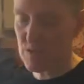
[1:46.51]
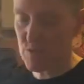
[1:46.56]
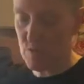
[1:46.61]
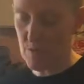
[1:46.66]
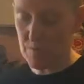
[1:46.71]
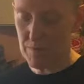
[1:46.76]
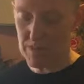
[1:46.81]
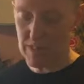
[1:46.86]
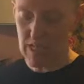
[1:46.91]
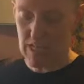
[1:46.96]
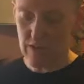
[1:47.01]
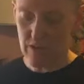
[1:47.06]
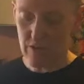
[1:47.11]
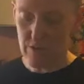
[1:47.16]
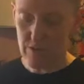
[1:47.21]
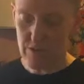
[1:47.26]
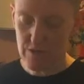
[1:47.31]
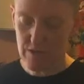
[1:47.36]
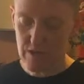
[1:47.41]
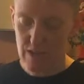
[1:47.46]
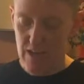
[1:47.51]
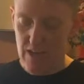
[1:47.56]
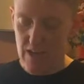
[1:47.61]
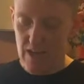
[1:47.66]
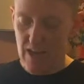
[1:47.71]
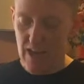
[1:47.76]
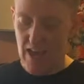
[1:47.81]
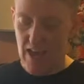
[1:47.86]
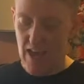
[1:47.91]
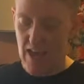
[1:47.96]
sweet potatoes,
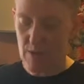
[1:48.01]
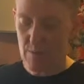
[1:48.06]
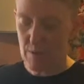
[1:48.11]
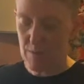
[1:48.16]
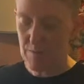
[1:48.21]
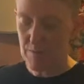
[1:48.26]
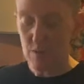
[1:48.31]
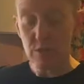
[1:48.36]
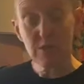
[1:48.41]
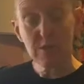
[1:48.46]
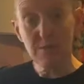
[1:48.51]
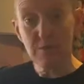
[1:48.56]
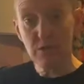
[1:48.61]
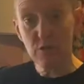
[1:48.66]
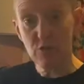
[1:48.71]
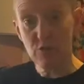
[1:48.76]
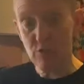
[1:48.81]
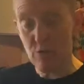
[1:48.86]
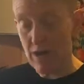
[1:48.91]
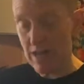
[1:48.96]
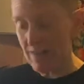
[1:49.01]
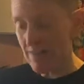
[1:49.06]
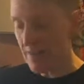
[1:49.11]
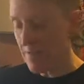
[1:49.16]
and what I'm going to do is I'm going to drain